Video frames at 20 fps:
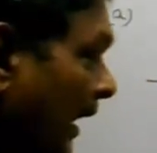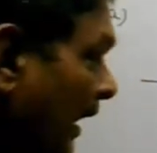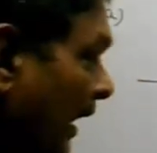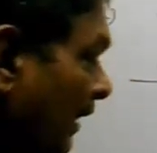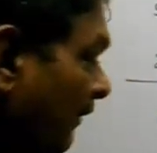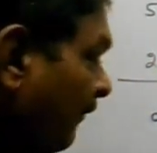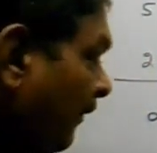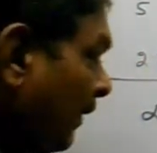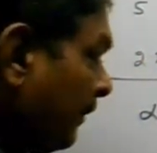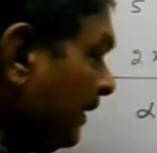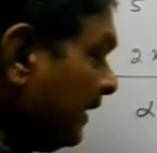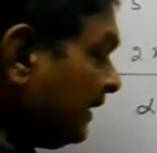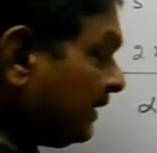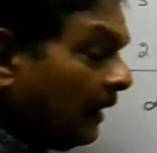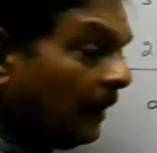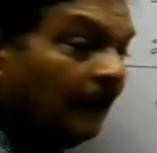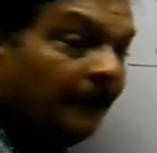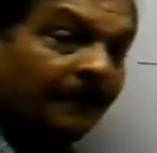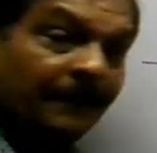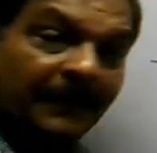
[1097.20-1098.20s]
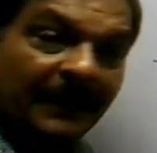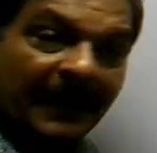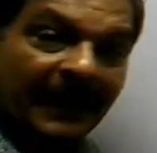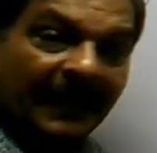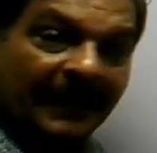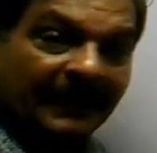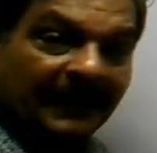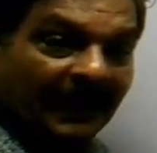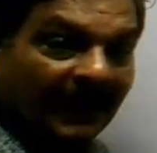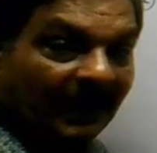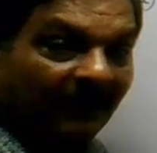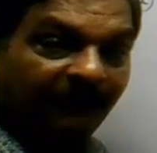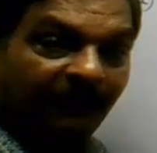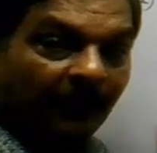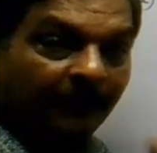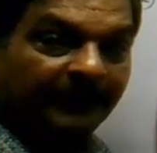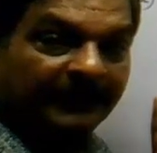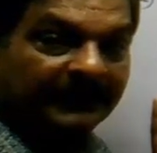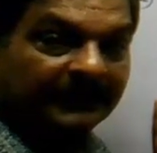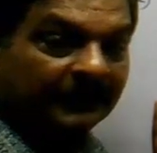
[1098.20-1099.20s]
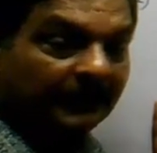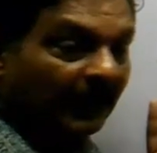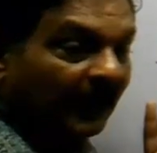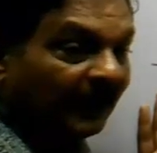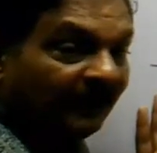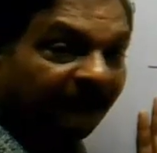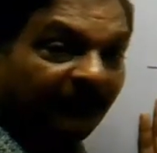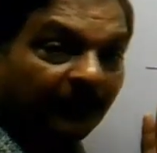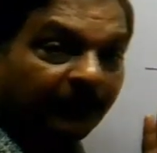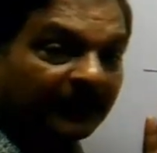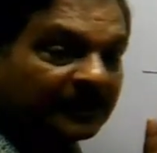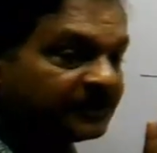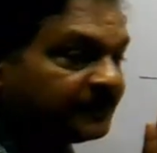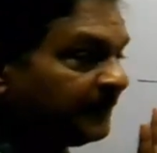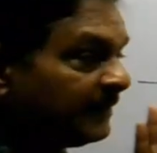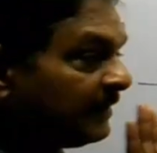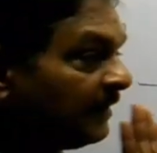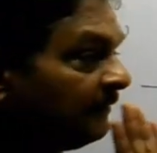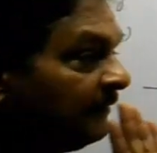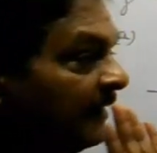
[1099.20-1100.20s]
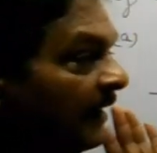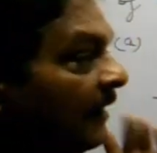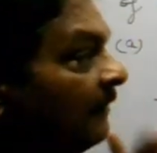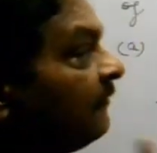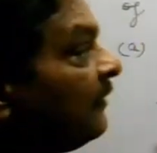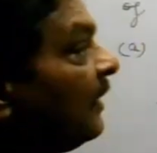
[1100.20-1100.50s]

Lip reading: alpha beta and alpha plus beta we have